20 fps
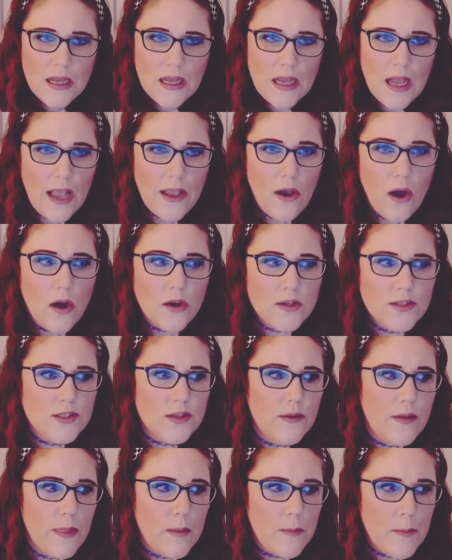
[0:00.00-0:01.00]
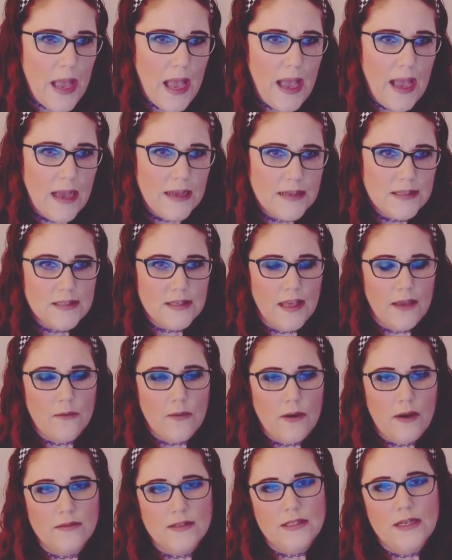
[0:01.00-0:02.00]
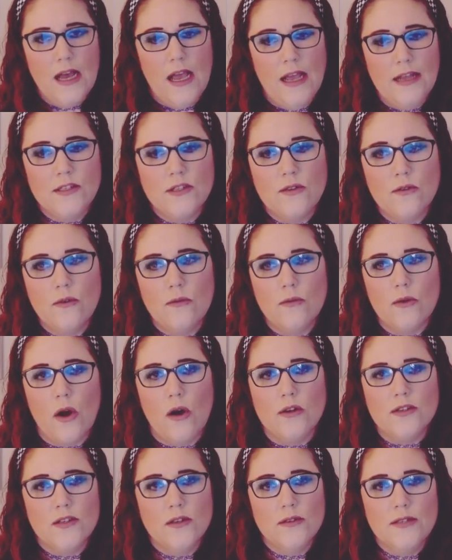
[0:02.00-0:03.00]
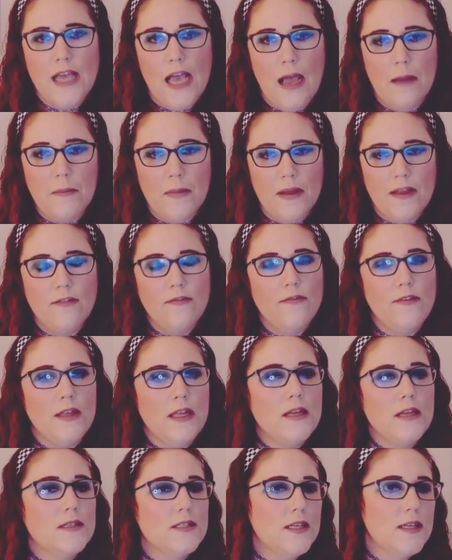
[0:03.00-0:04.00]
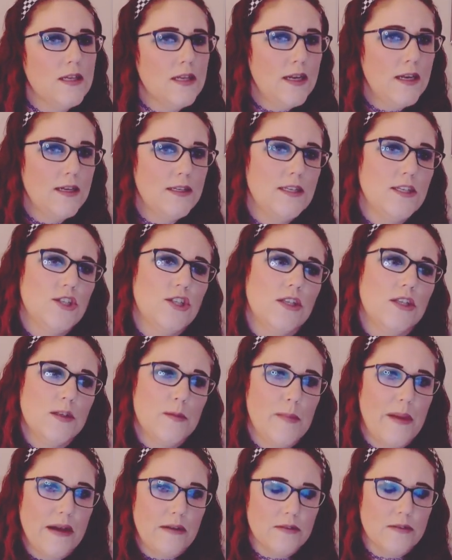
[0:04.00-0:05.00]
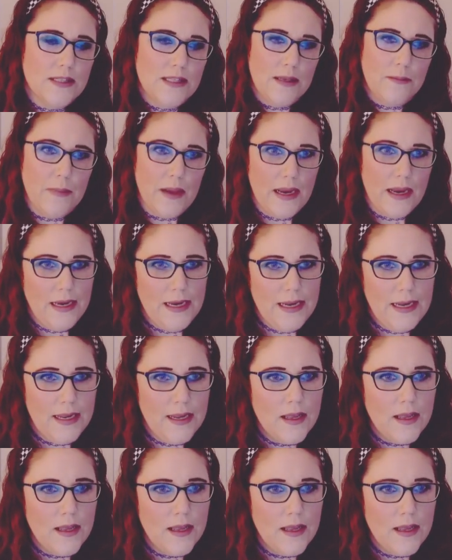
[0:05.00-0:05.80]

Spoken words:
I also in the past, like when I was in high school, would also tap my feet in addition to bouncing my knee.